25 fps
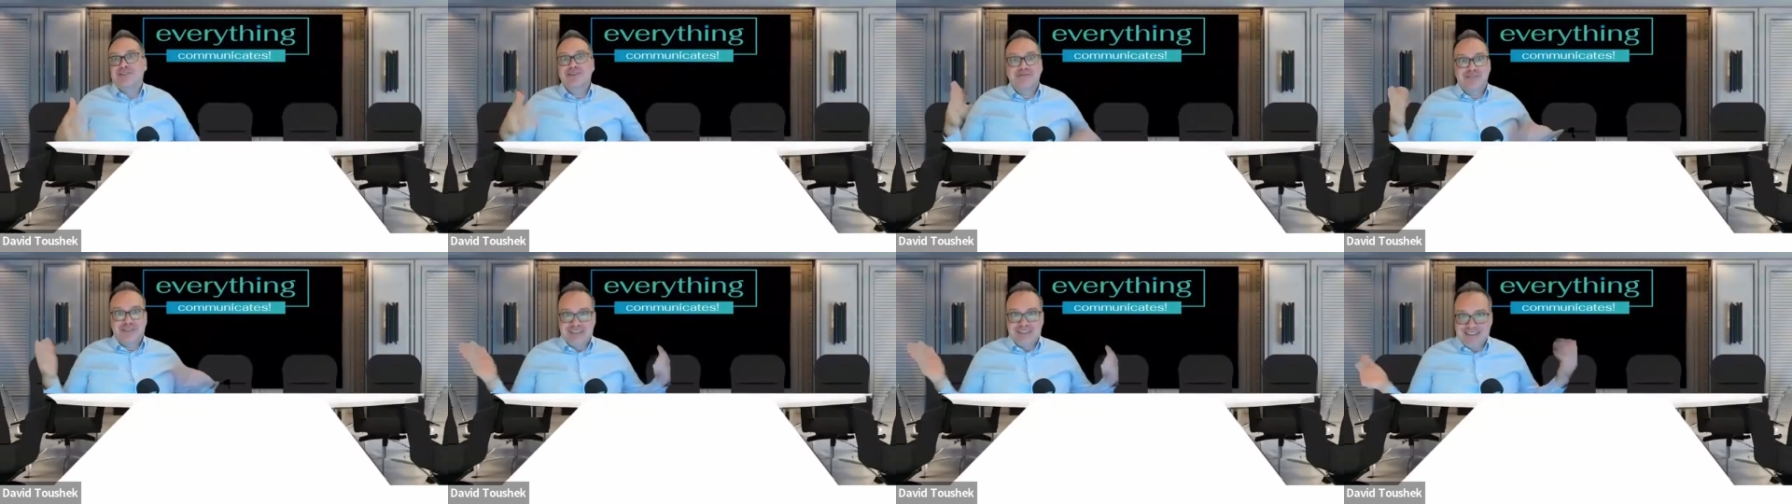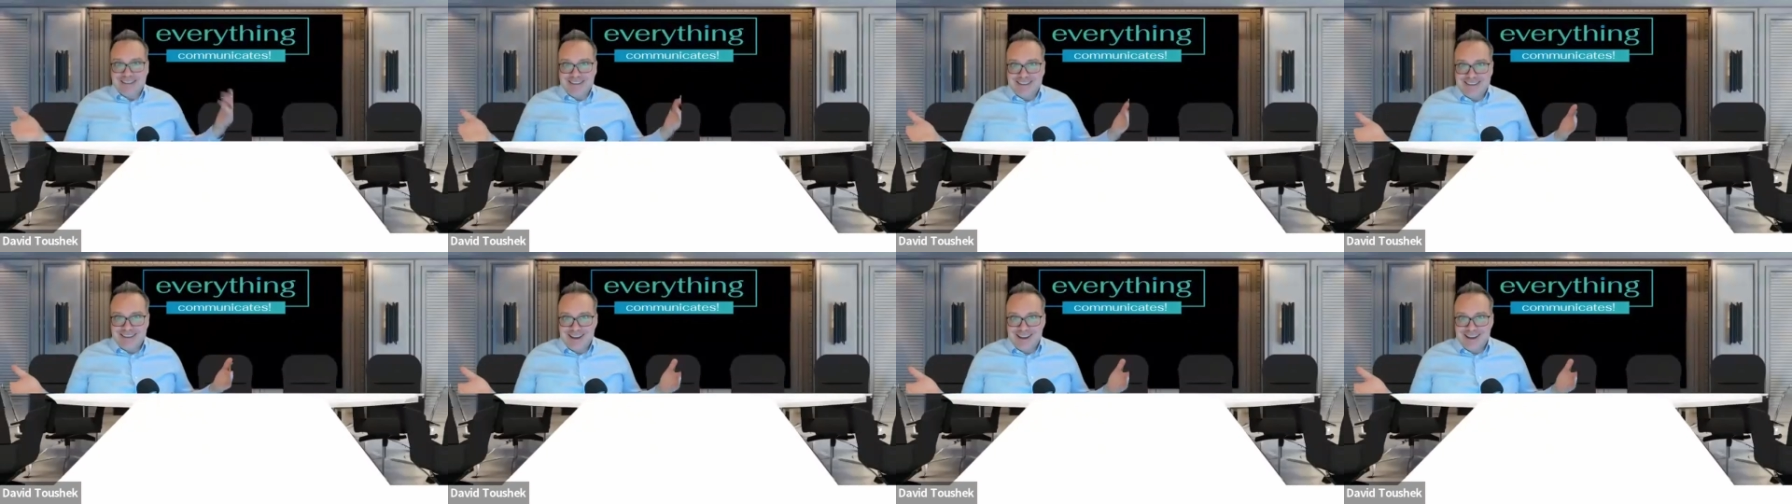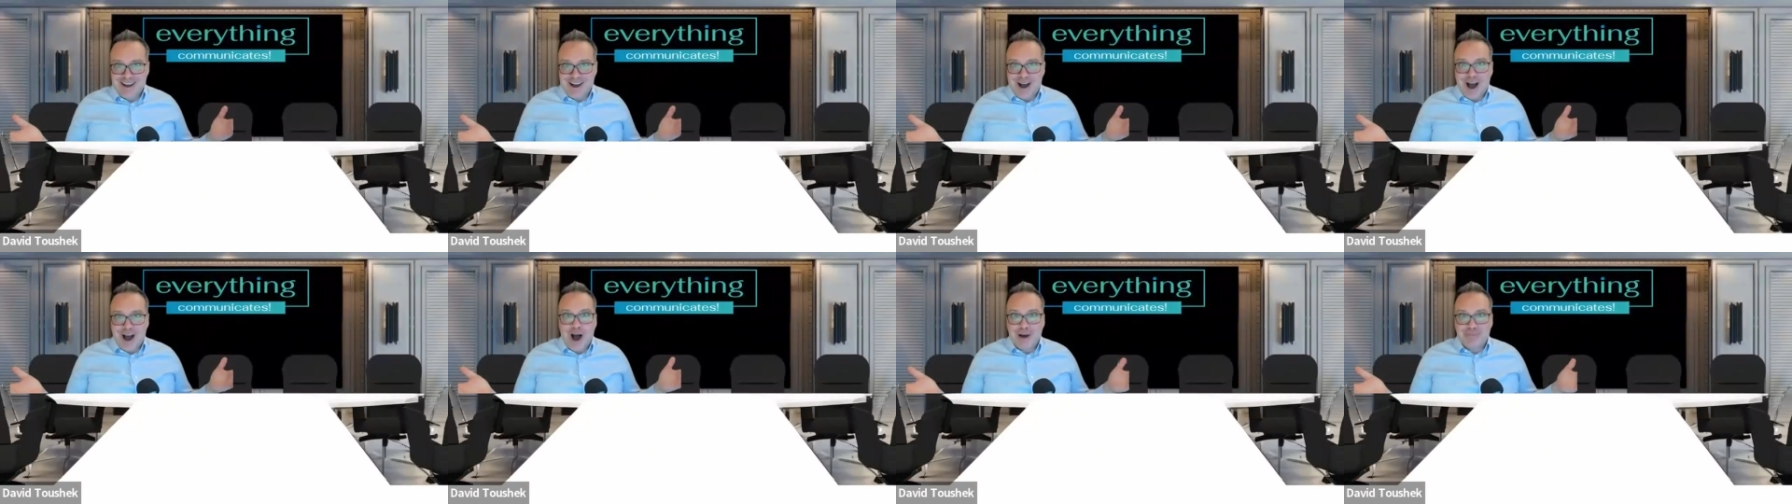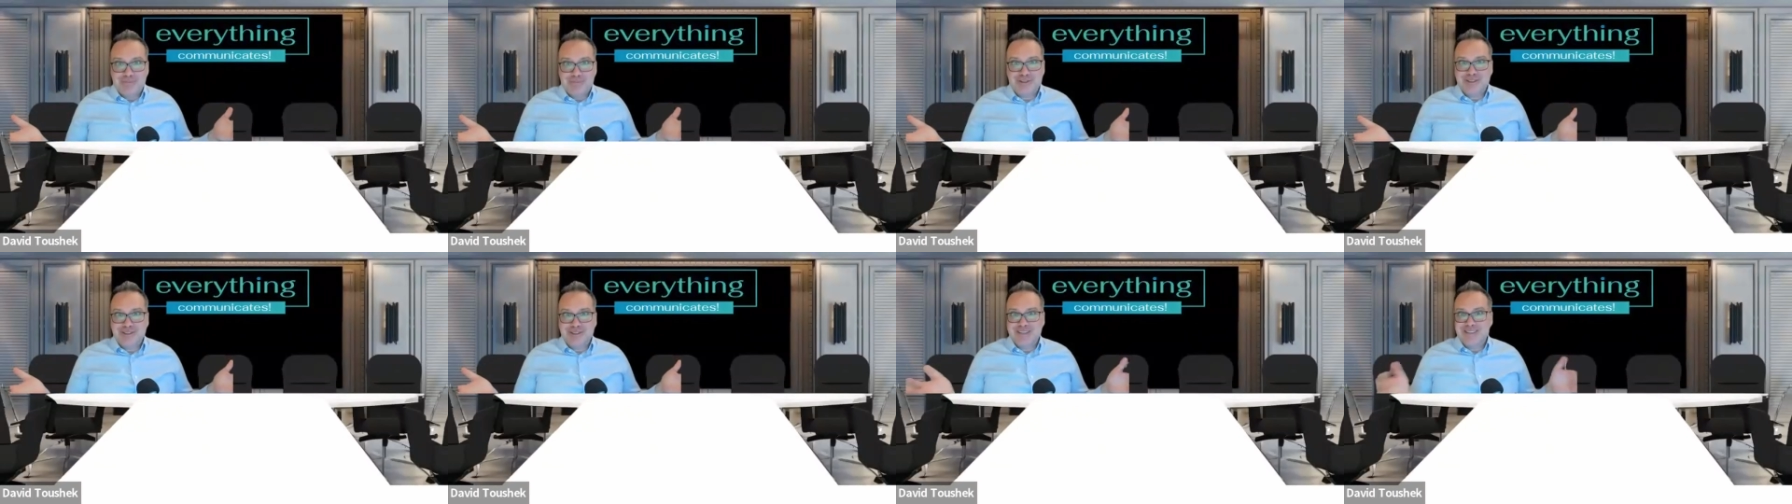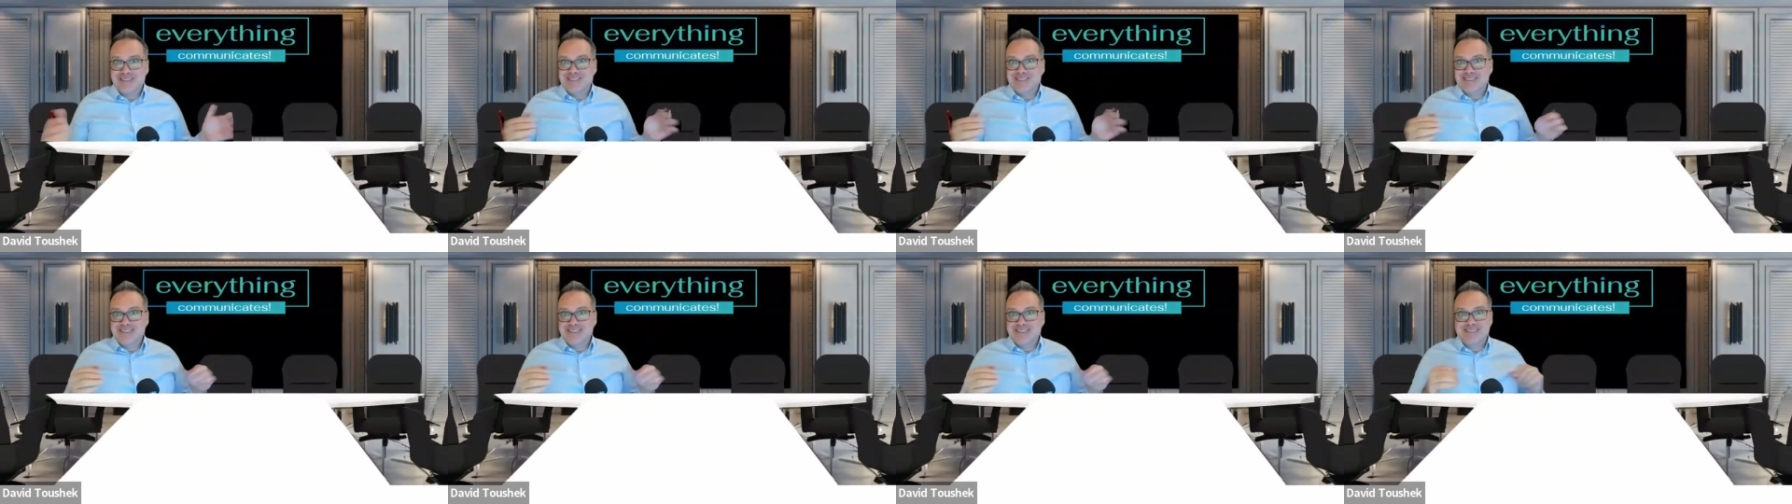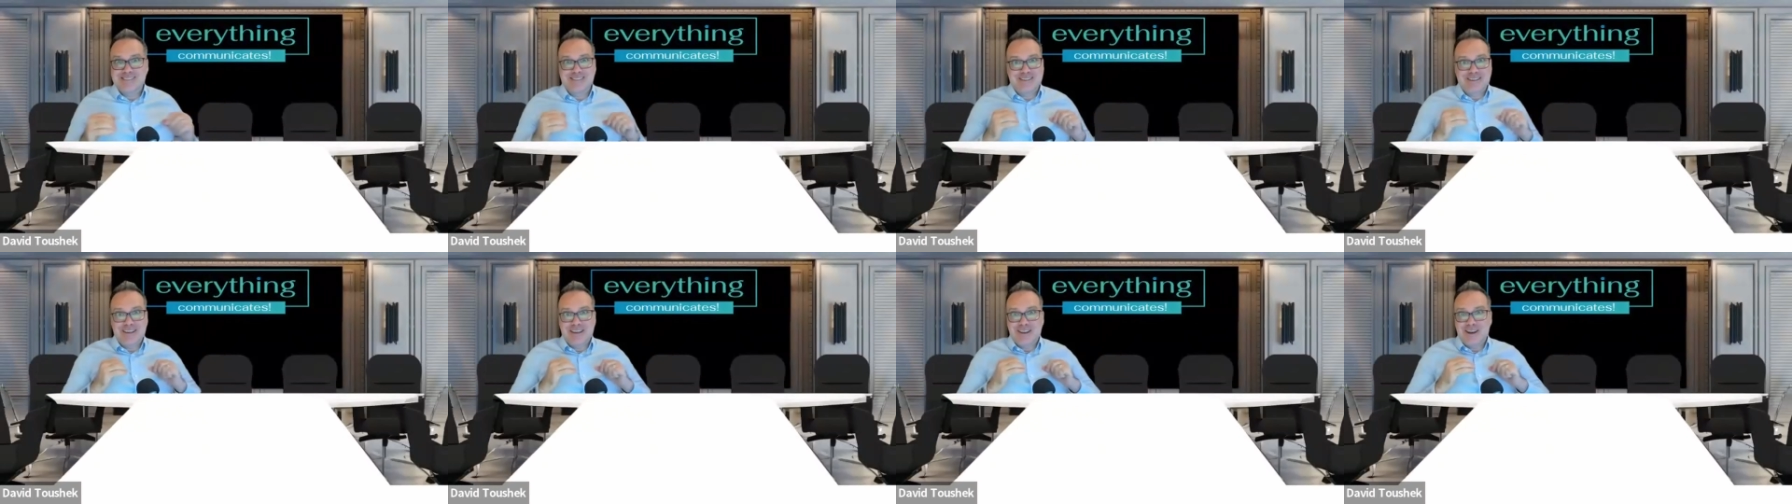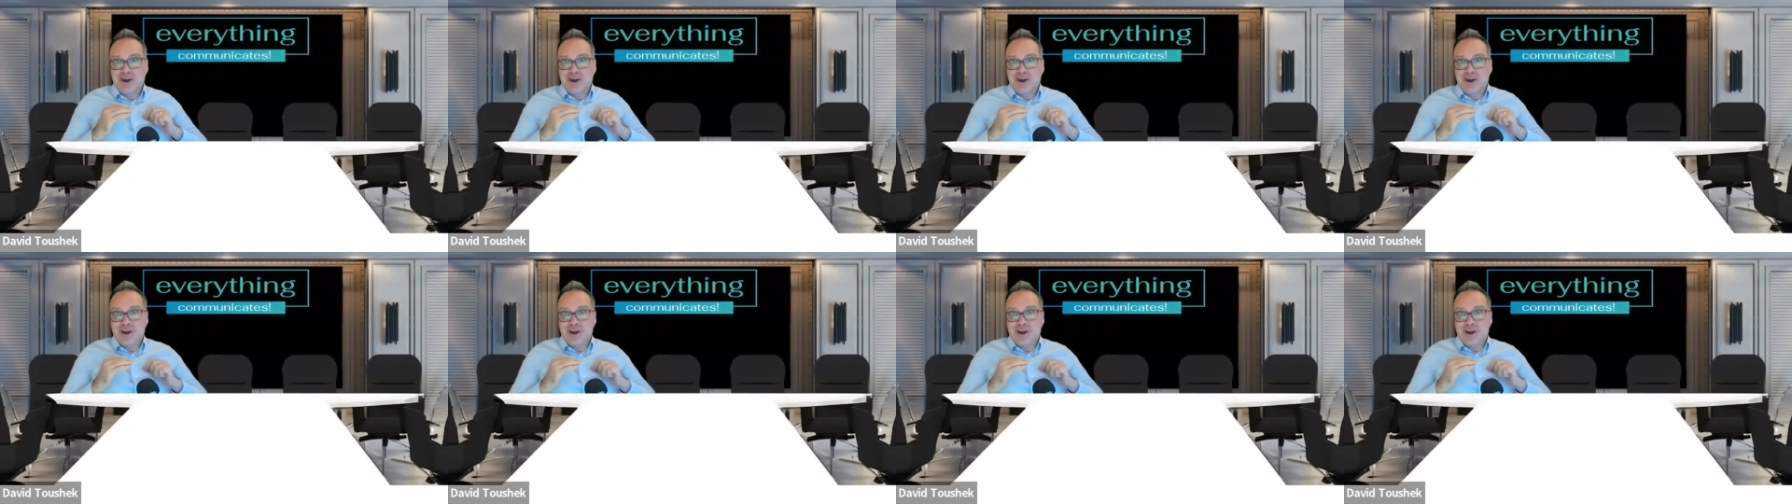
50 options,